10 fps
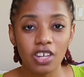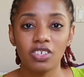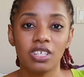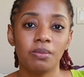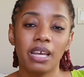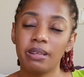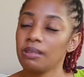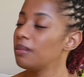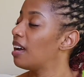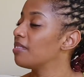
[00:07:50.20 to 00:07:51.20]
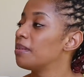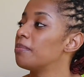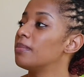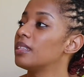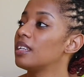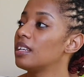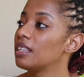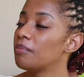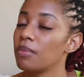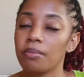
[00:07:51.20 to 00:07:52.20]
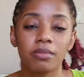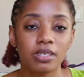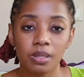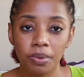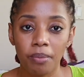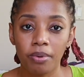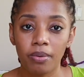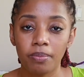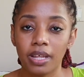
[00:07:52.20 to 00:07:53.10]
You know, sometimes you have the memories pop up,